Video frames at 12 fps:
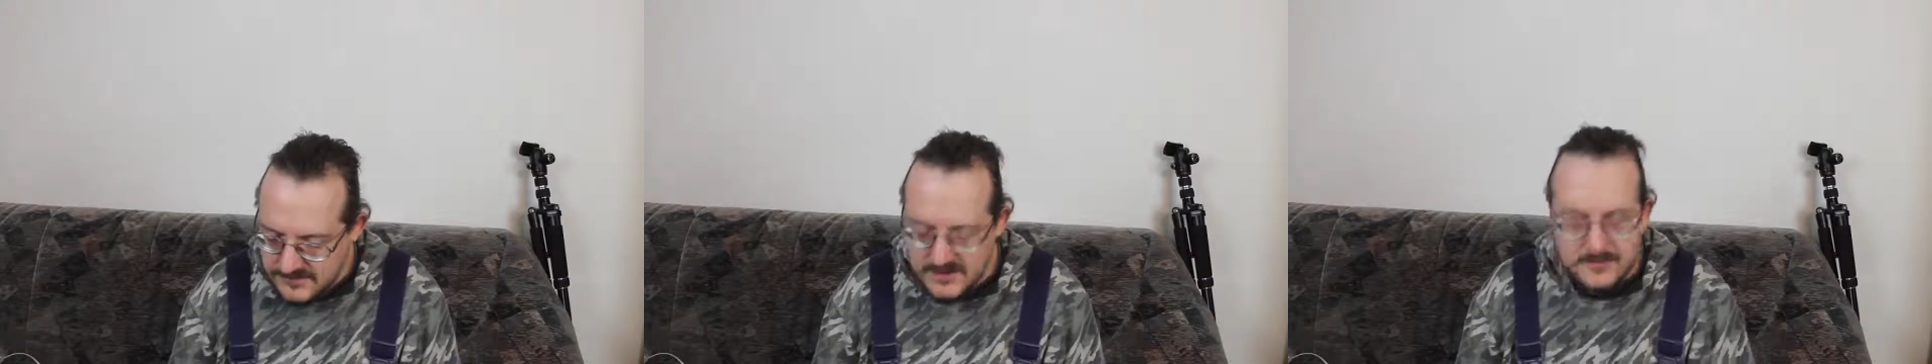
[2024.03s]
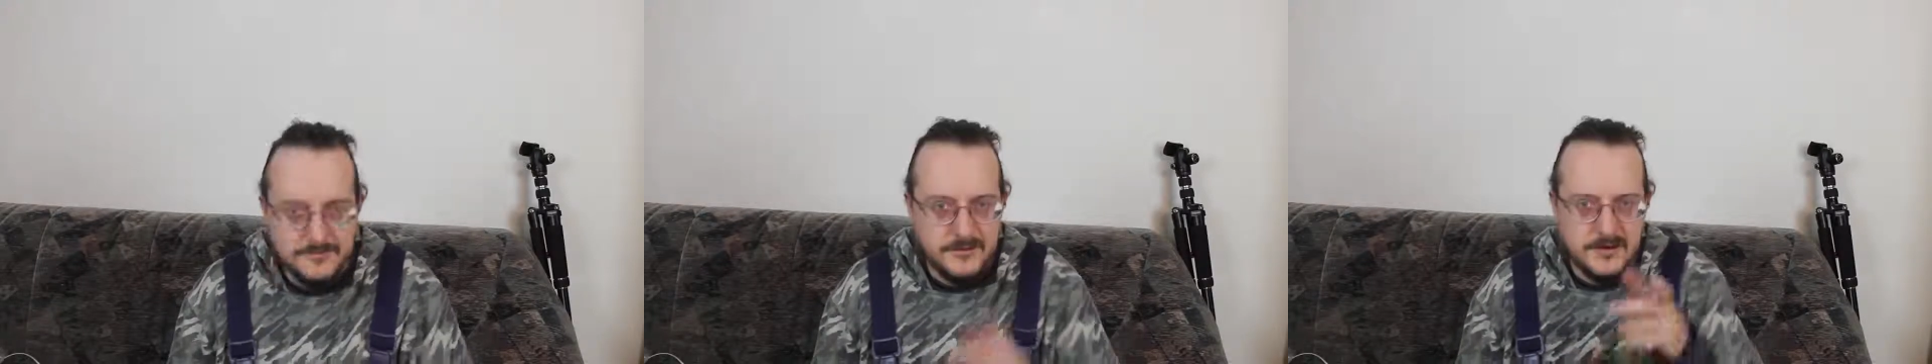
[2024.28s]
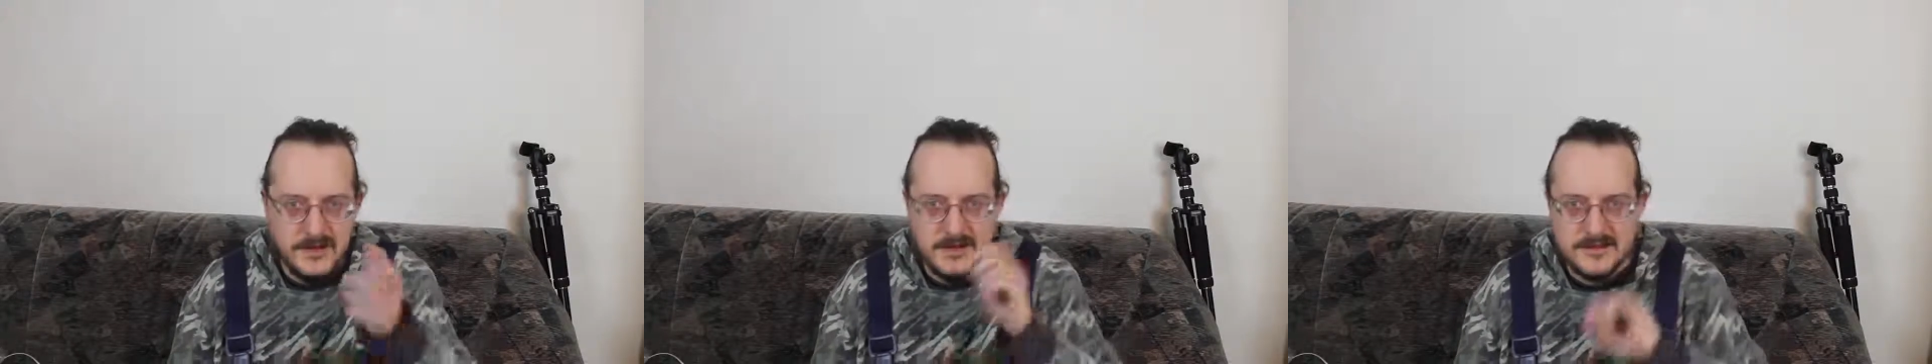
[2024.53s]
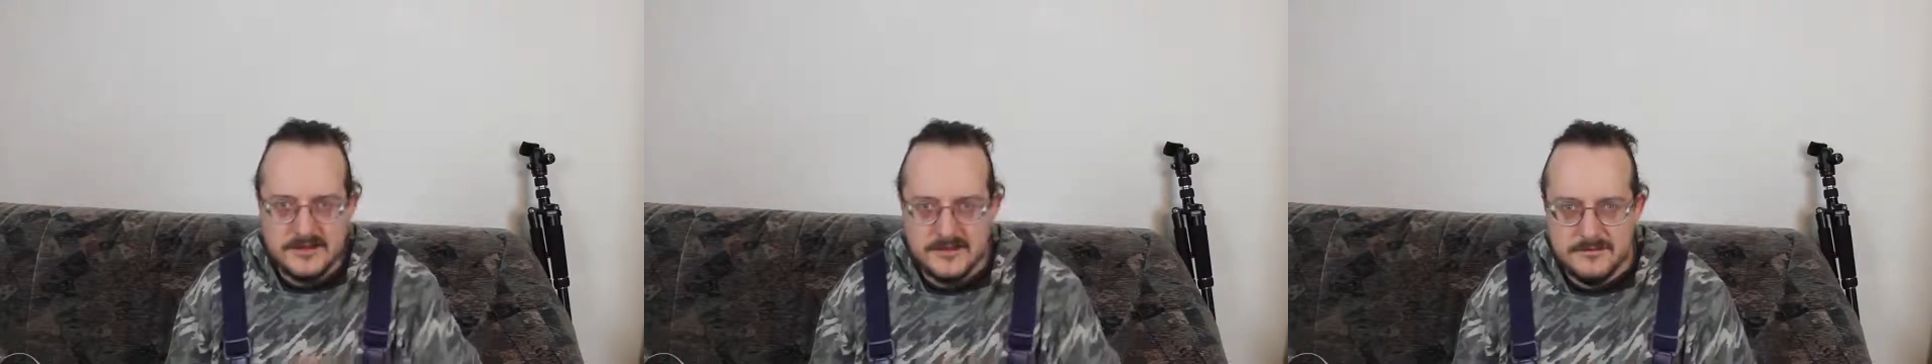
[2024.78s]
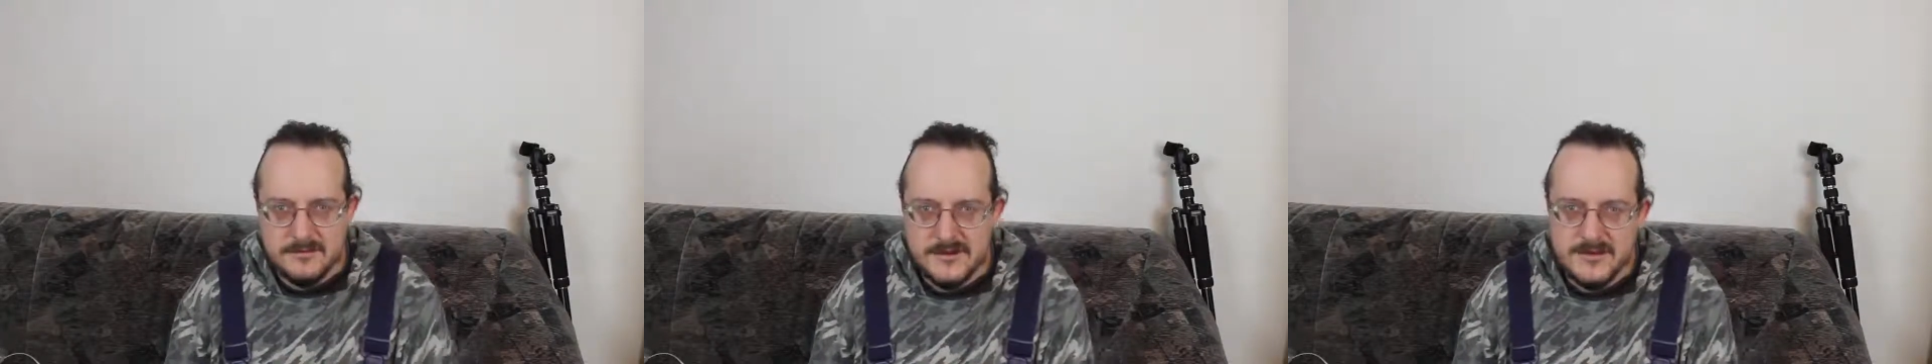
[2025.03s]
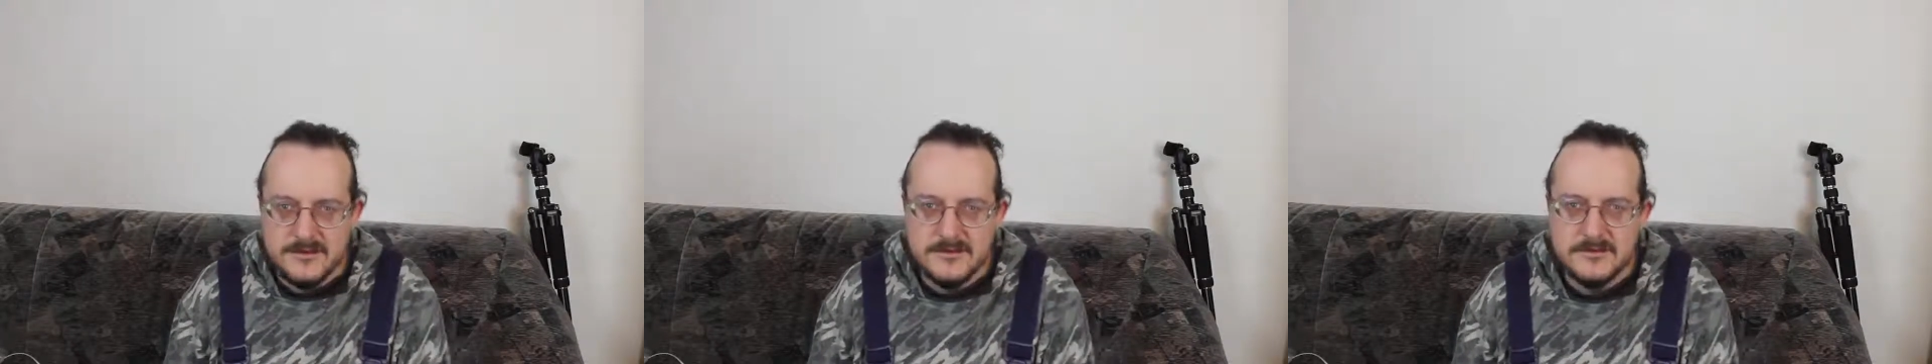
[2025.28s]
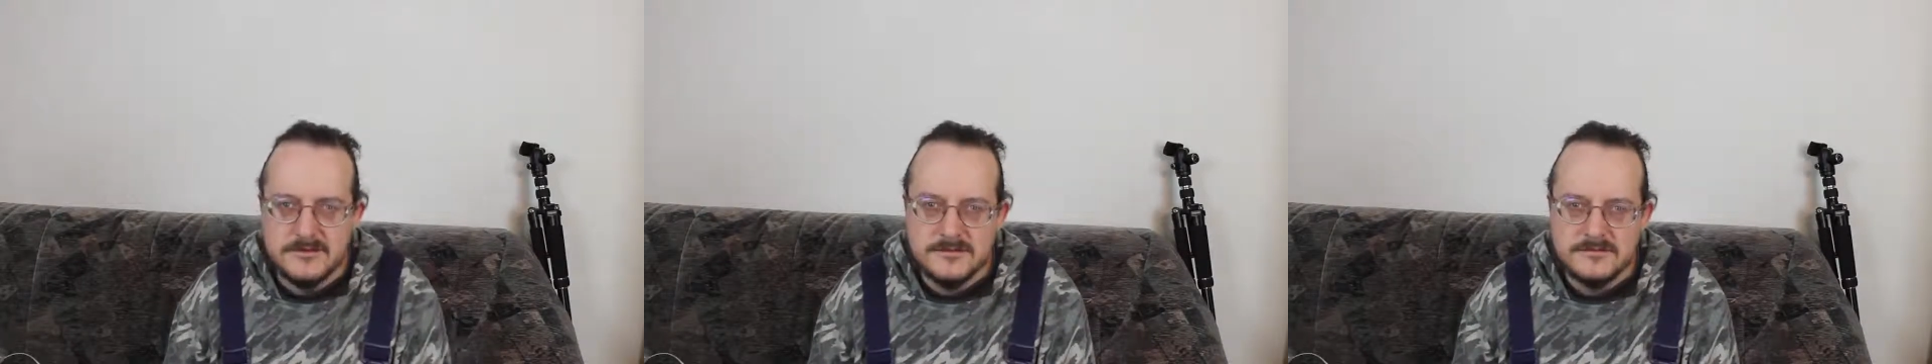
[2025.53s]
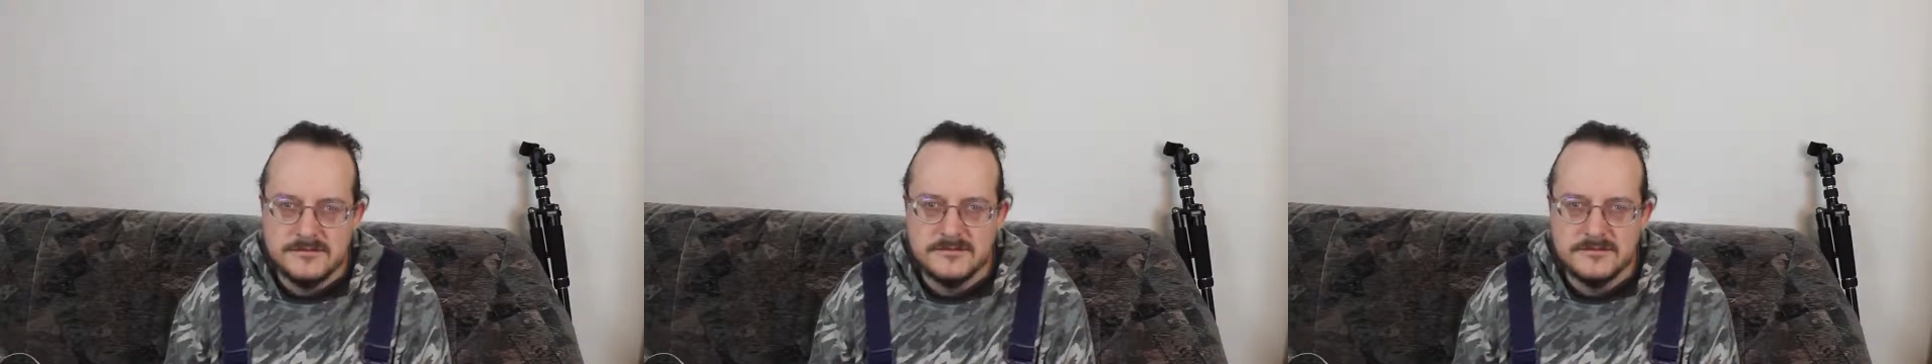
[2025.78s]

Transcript: If you like this video,